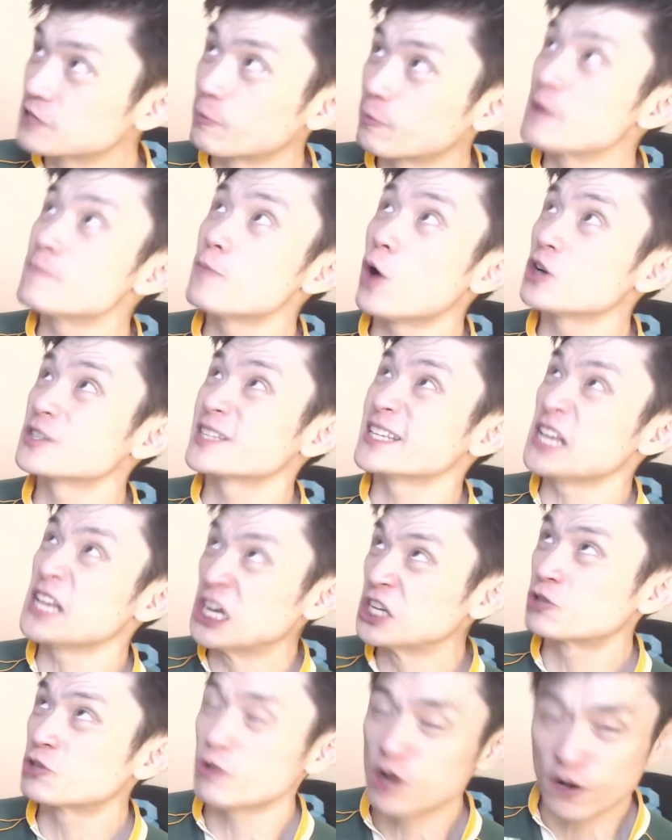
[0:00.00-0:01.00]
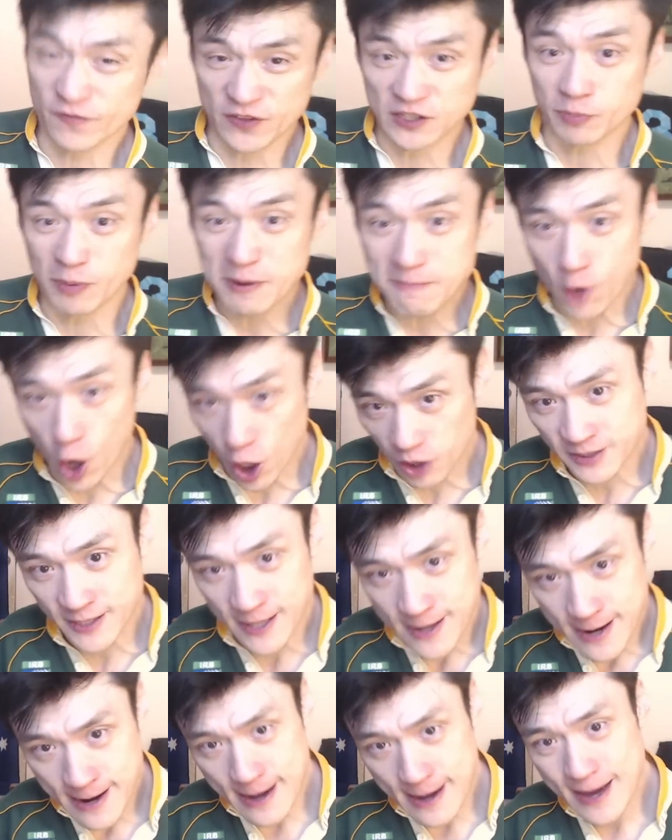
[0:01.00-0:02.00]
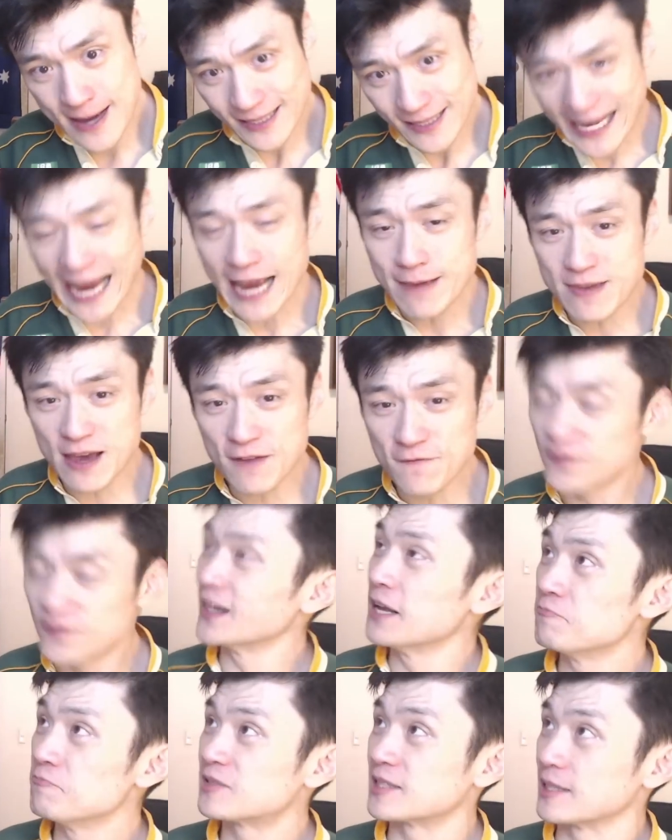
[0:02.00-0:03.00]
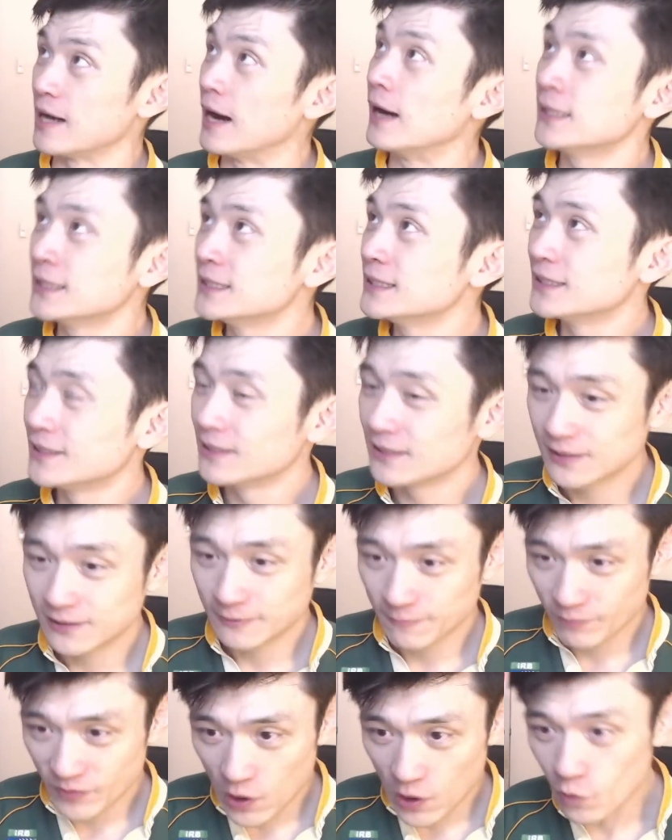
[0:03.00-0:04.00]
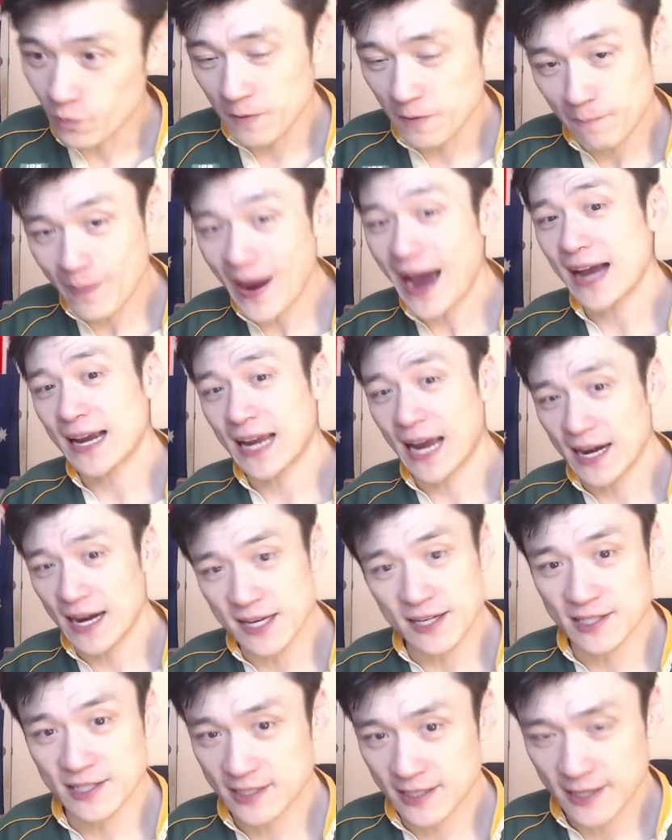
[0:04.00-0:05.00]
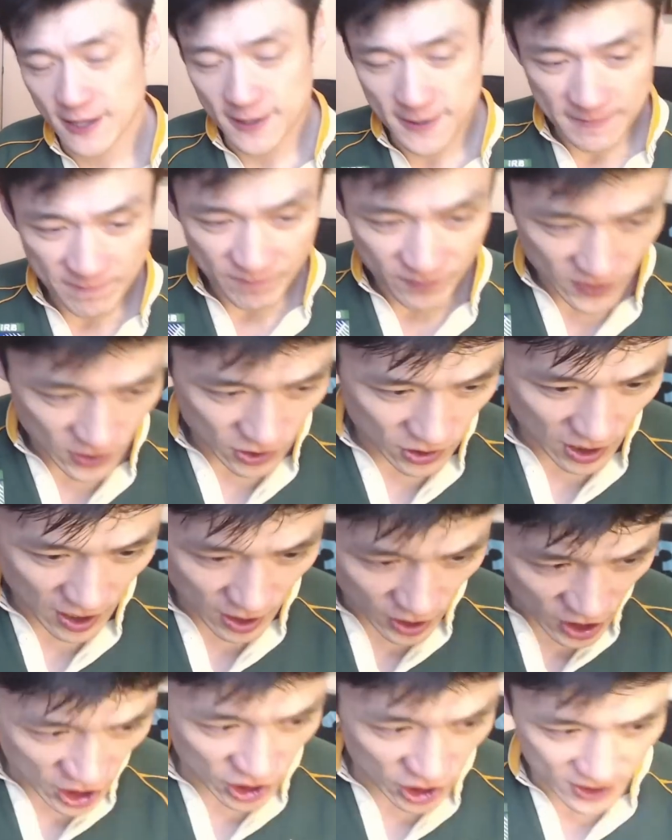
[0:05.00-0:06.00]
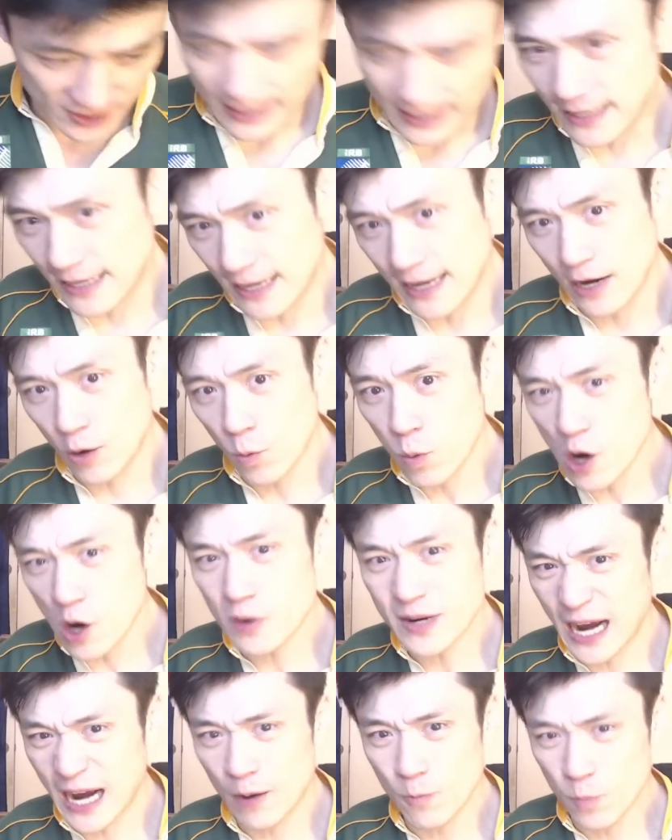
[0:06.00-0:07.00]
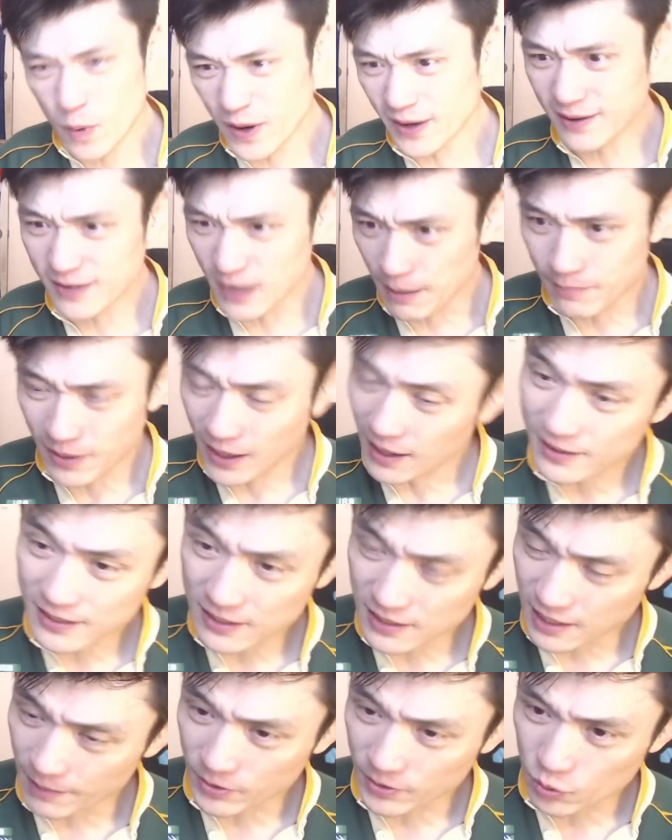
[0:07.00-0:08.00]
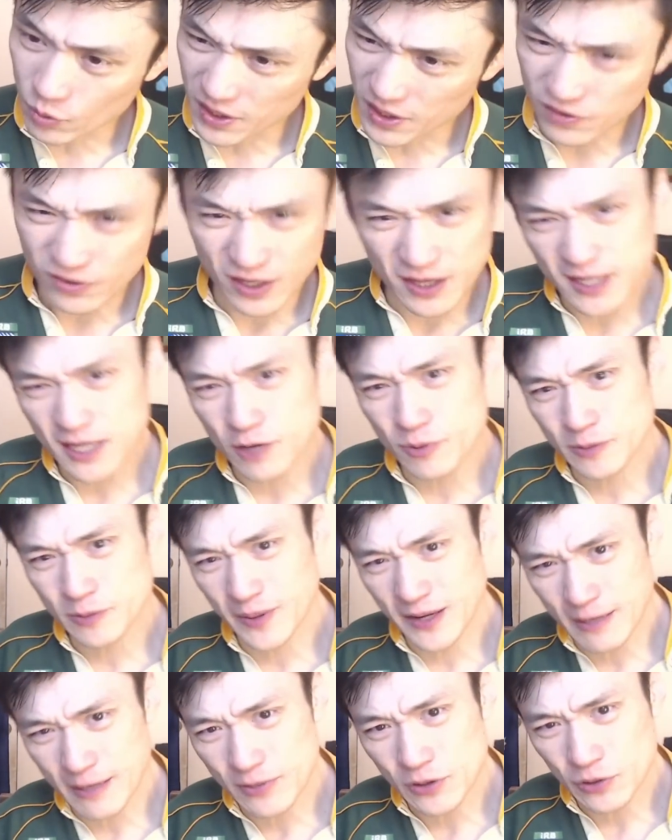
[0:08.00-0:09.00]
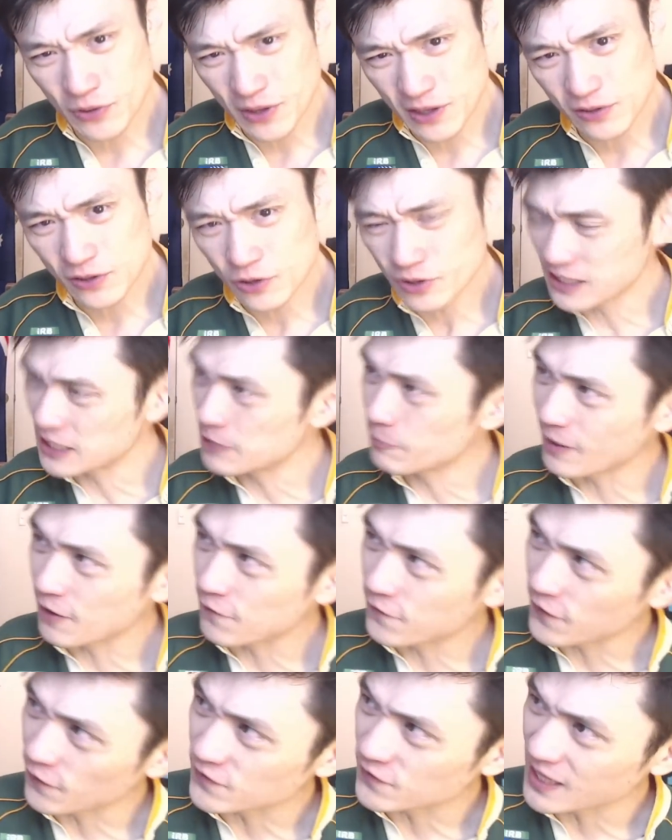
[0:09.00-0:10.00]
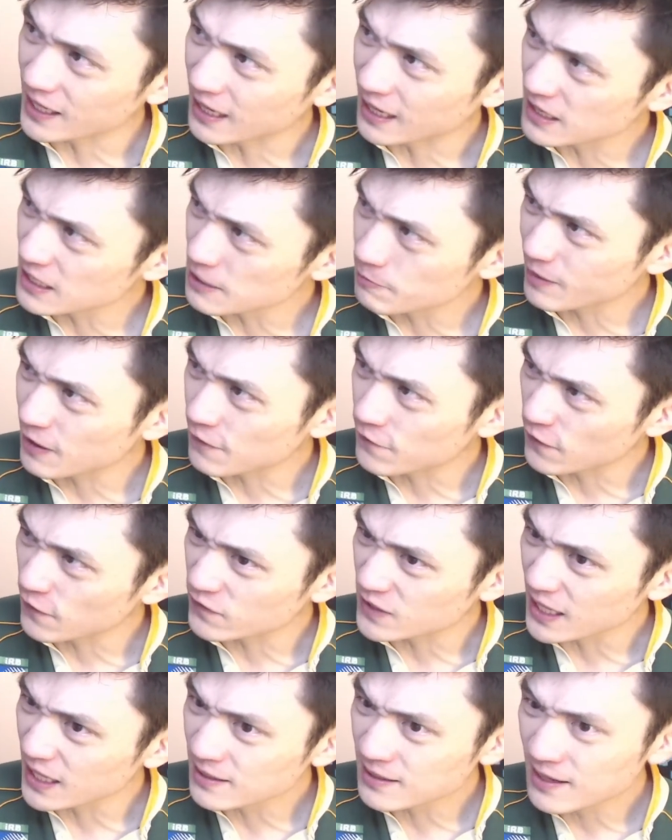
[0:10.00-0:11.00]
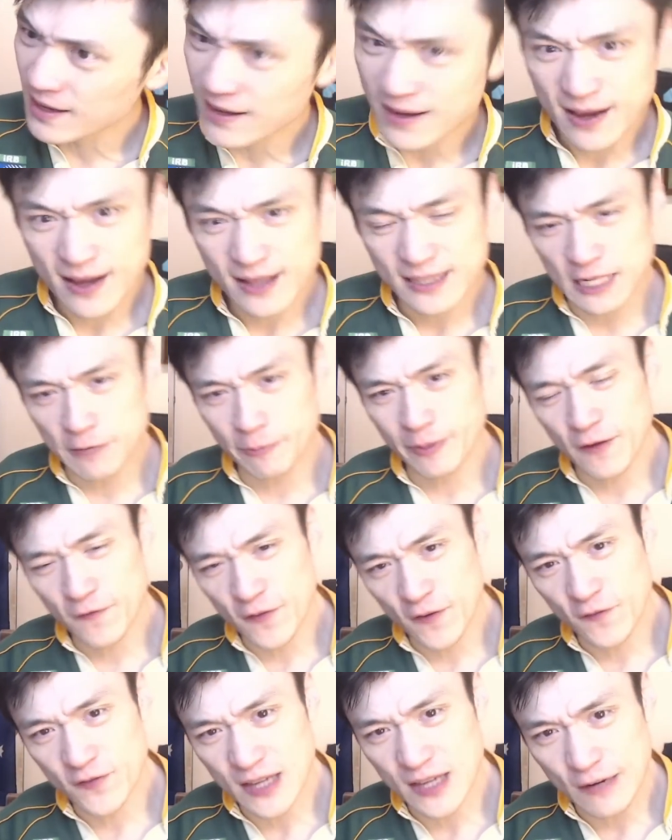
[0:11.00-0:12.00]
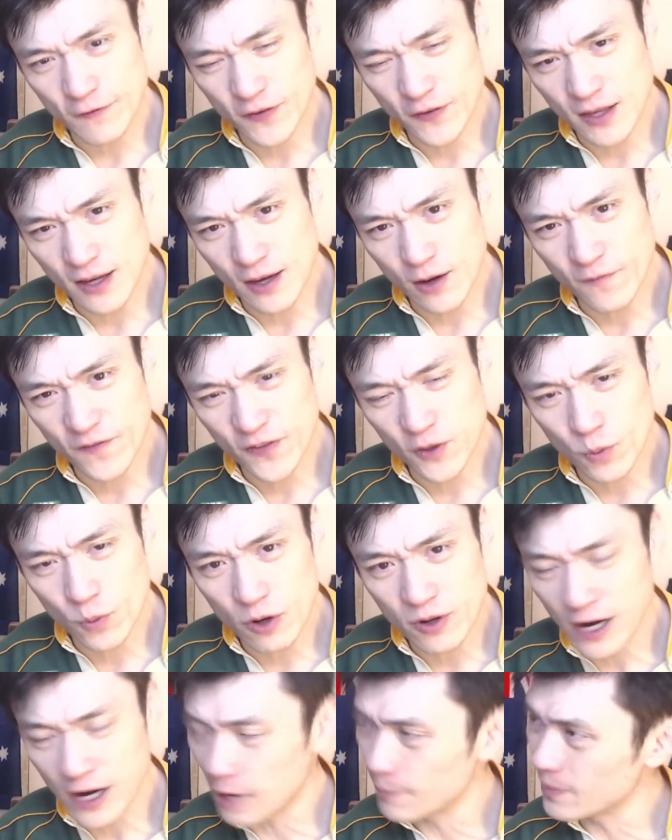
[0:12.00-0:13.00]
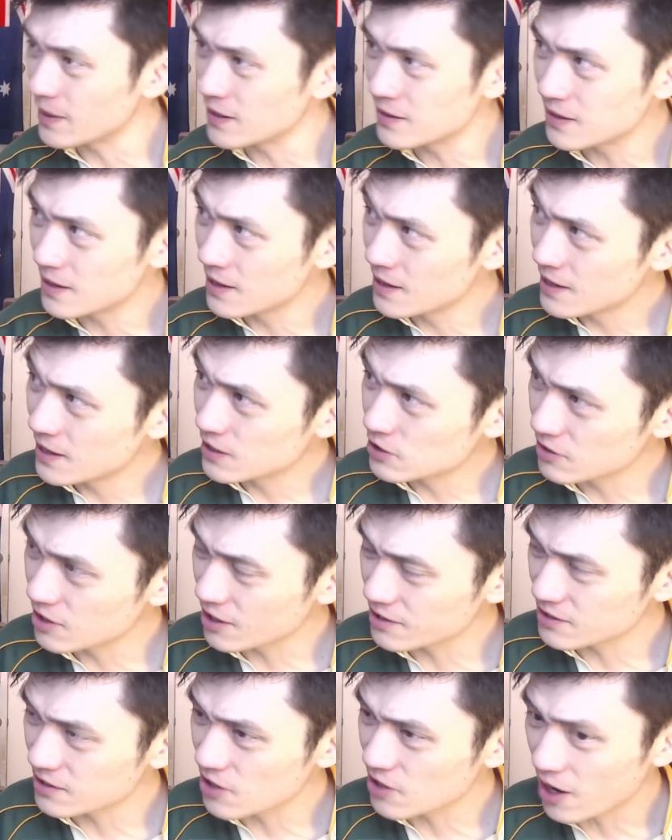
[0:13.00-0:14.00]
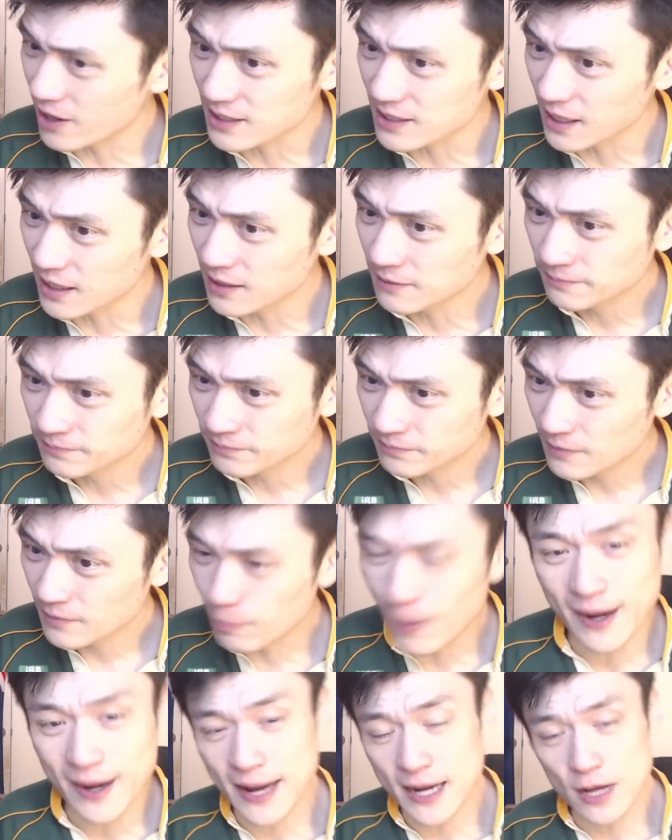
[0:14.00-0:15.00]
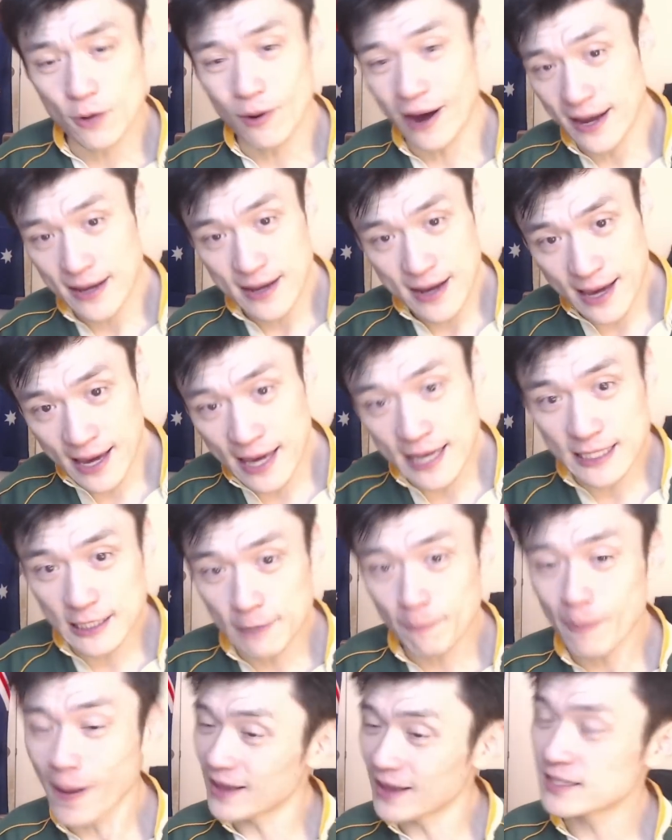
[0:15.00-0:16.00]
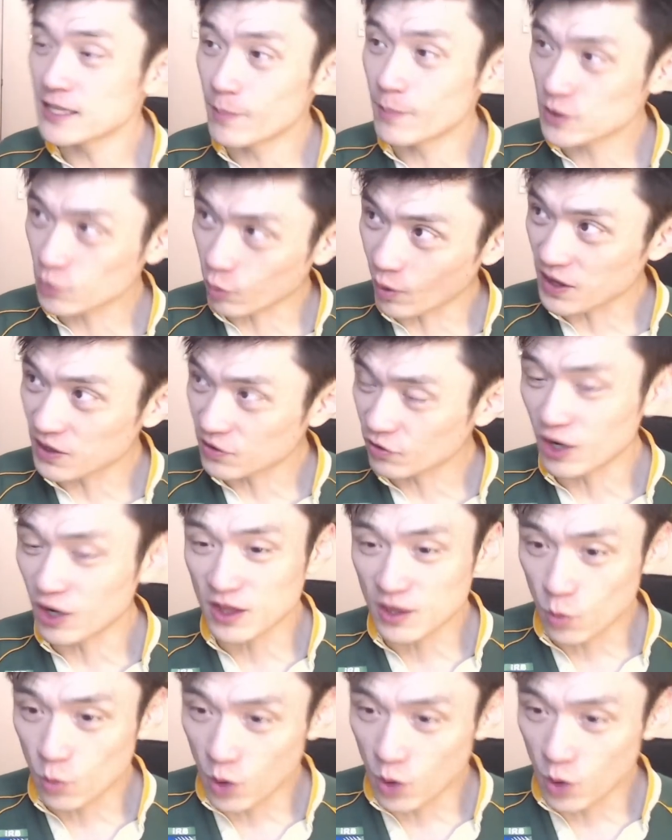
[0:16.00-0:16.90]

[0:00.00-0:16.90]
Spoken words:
Springboks in the history of the Springboks, Damien Willemse, will be back at his World Cup winning number 23. I think he was playing number 23, or did he play 15? I think he played 15. Did he play 15 for the World Cup in 2019? But anyway, he's the best number 23 in the